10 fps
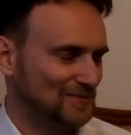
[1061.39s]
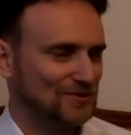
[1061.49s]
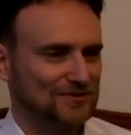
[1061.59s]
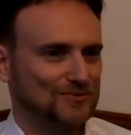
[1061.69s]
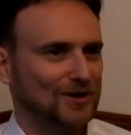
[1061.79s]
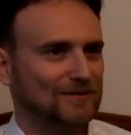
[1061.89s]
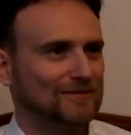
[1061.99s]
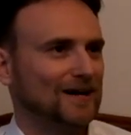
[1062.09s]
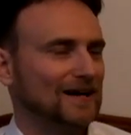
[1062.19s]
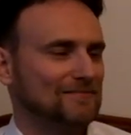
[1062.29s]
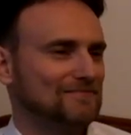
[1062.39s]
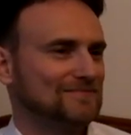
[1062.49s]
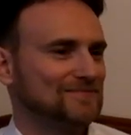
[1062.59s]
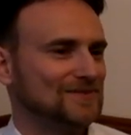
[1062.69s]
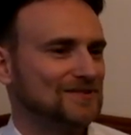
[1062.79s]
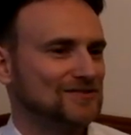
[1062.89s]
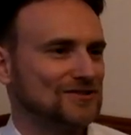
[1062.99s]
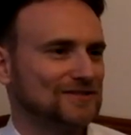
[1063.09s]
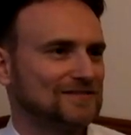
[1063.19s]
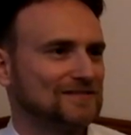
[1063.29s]
because well, I, it's
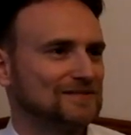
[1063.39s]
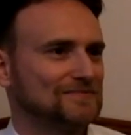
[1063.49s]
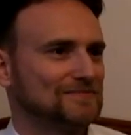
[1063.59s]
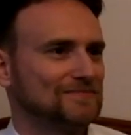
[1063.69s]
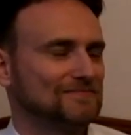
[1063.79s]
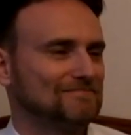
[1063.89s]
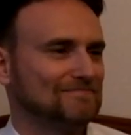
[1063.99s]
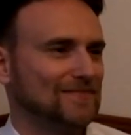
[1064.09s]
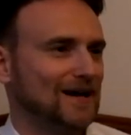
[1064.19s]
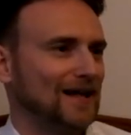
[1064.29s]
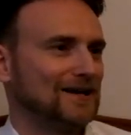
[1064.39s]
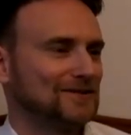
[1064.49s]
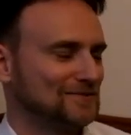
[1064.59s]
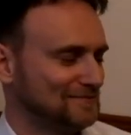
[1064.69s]
just I like it.